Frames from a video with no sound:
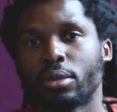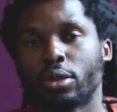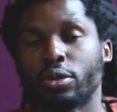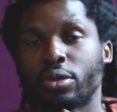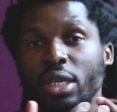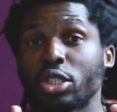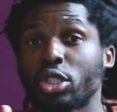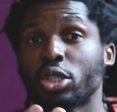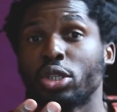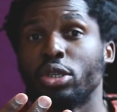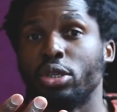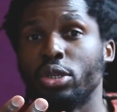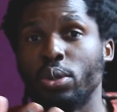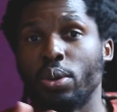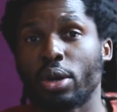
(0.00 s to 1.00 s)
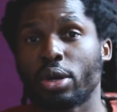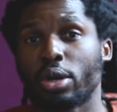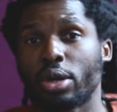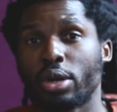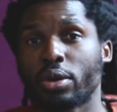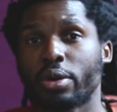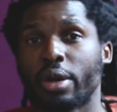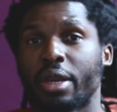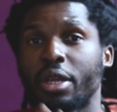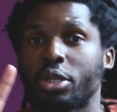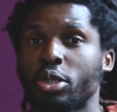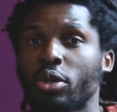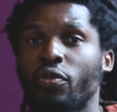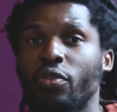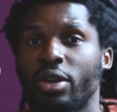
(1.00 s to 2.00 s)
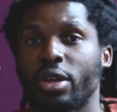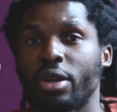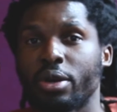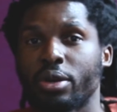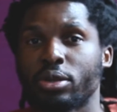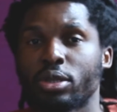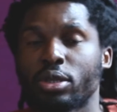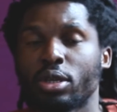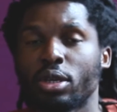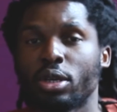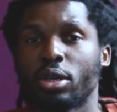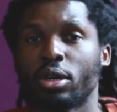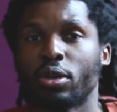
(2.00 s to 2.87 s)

So essentially you are creating two videos